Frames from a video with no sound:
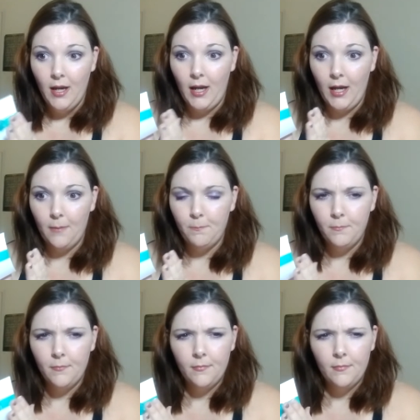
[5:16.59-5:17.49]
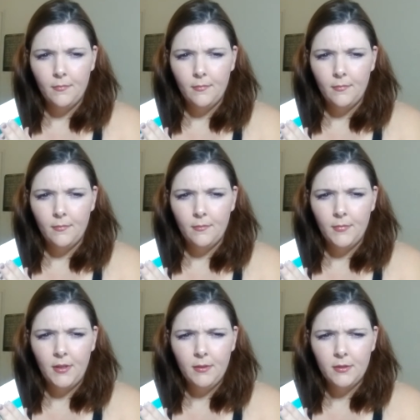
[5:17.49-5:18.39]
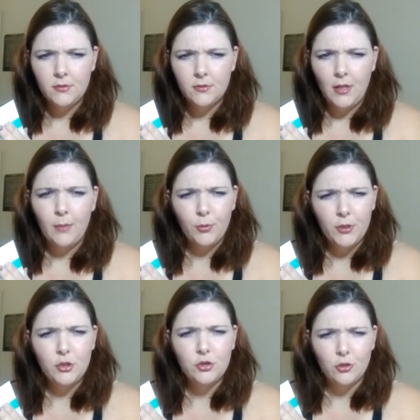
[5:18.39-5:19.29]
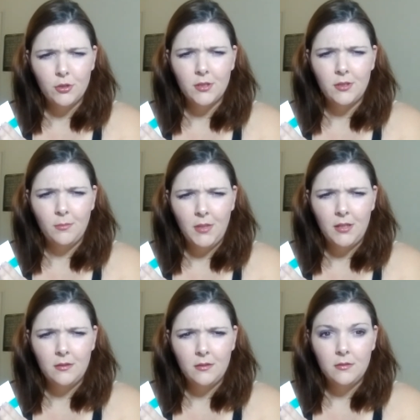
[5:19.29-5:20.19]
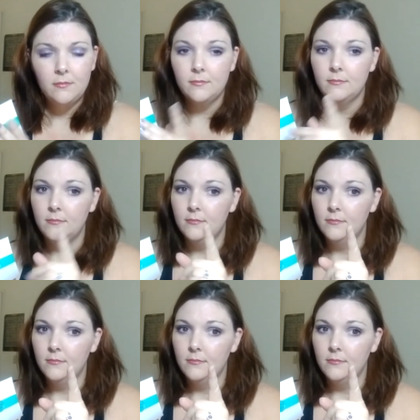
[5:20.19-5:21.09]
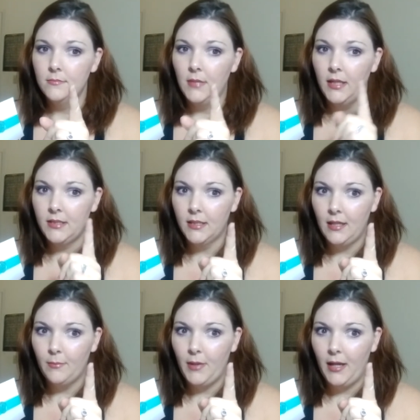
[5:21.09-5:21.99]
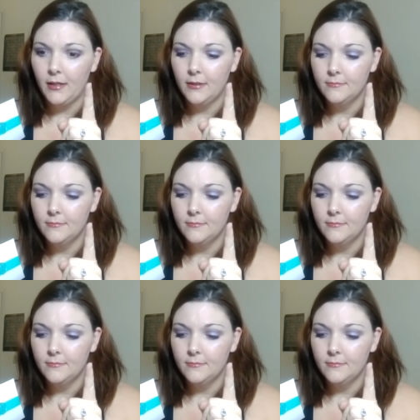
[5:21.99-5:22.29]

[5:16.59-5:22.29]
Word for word: Um, Maybe I should, I'm pretty sure that the mint, I take that back.